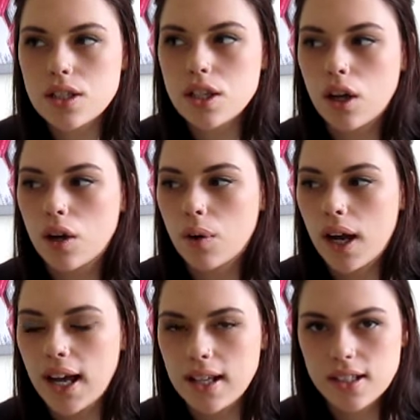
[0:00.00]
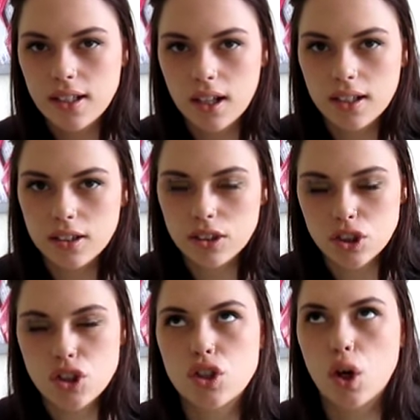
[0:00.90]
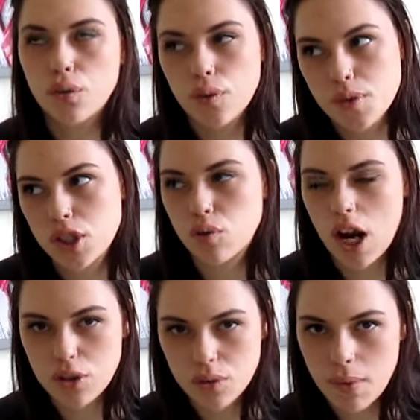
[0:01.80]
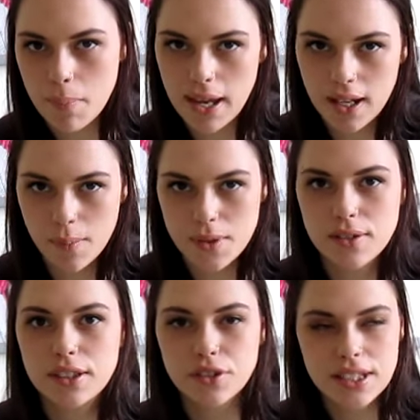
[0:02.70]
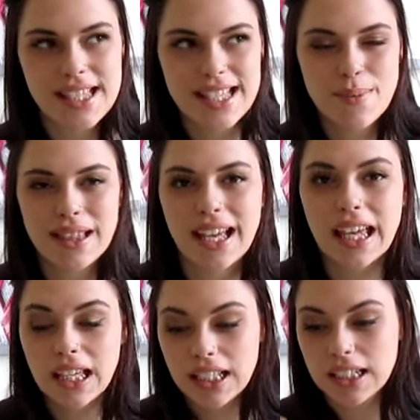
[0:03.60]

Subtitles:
So I had to kind of go from scratch with my makeup. So literally this has been like